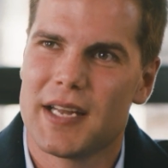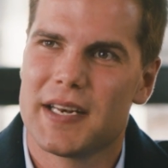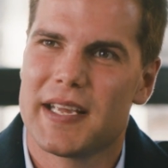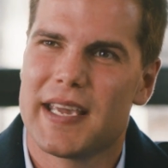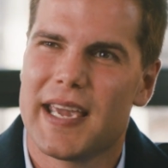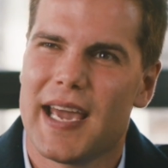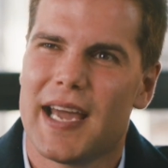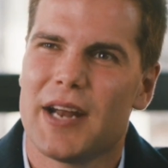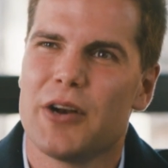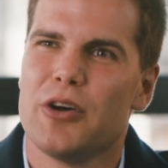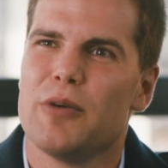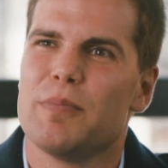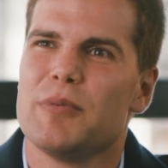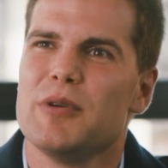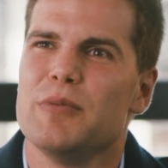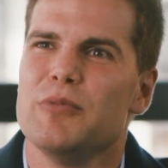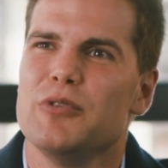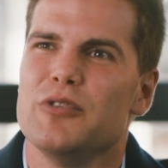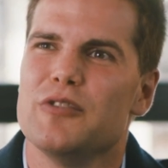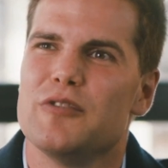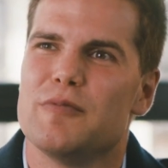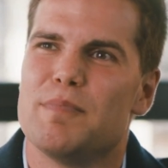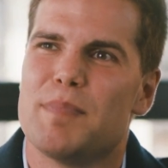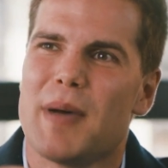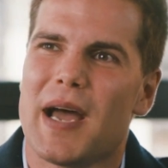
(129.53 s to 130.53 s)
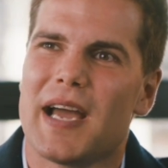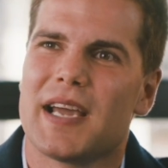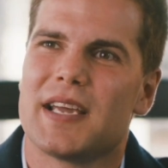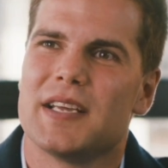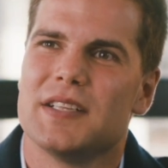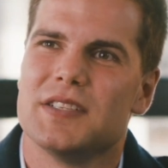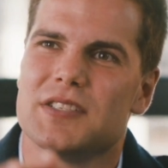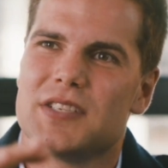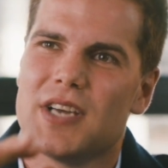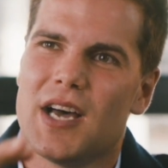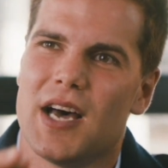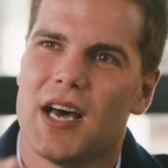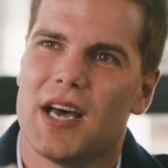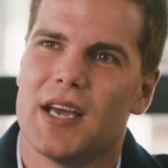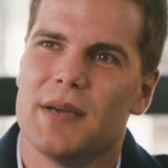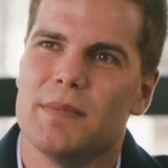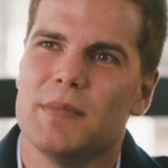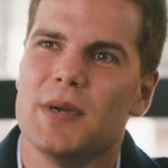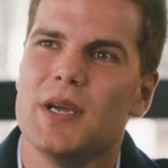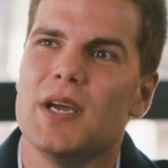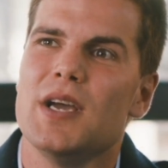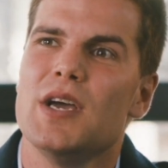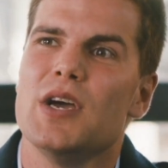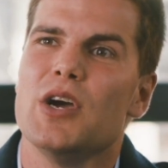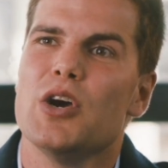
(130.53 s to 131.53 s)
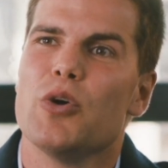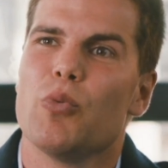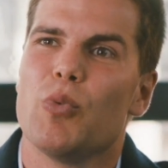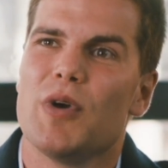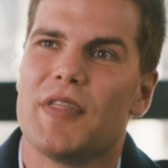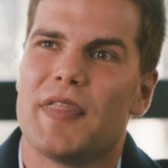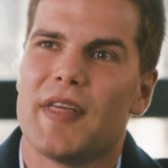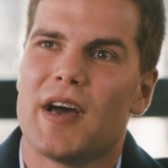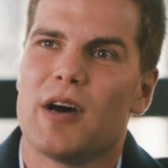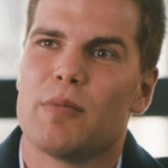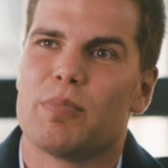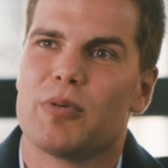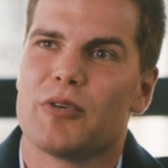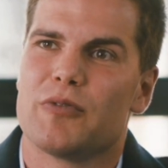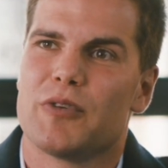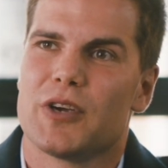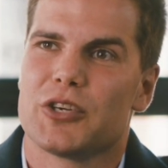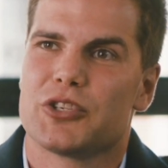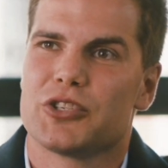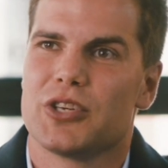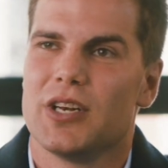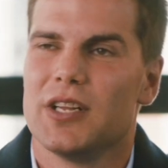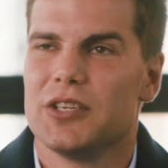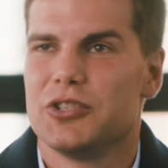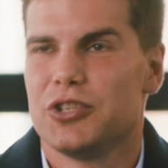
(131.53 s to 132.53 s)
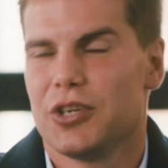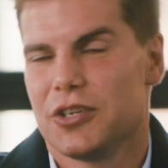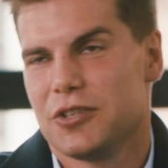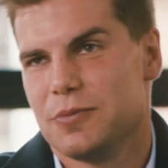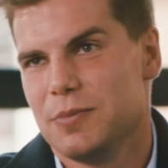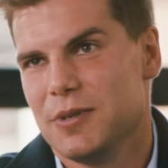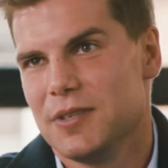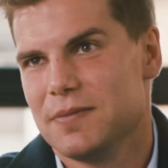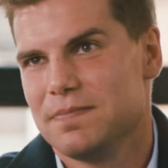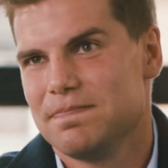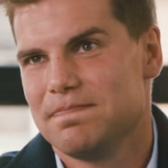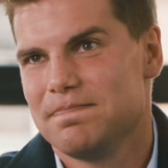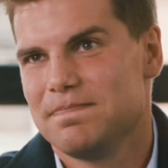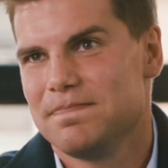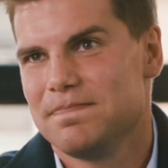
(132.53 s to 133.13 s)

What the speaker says: and cannot be moved back in time without professional adjustment.